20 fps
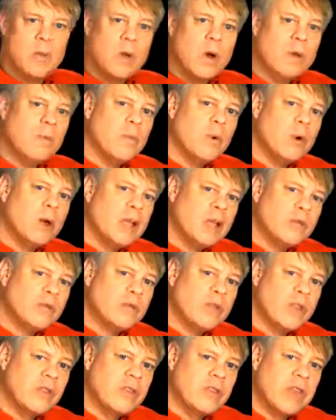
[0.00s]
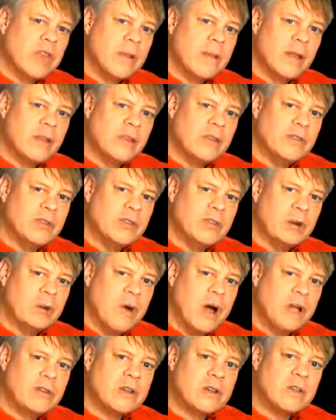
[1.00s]
One more interesting thing about these digital
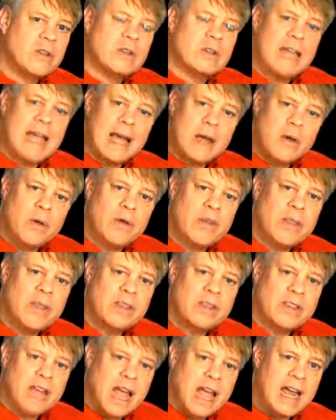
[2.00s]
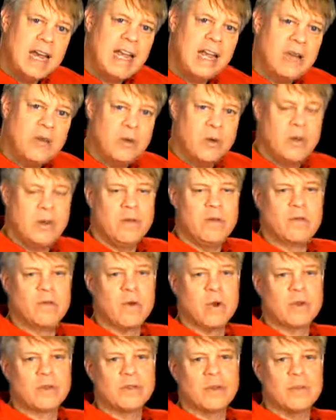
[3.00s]
watches is how these tiny tuning
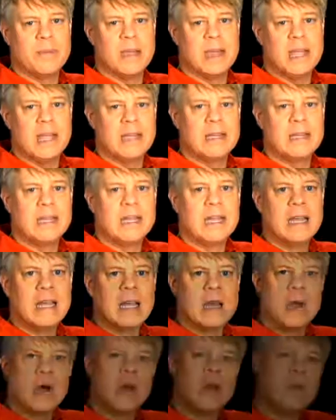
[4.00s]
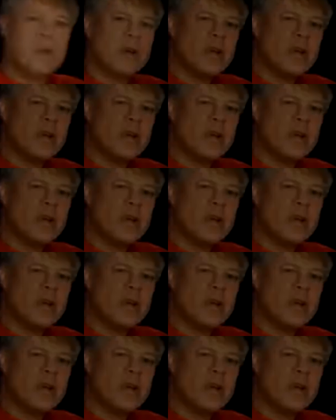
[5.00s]
forks are made. On a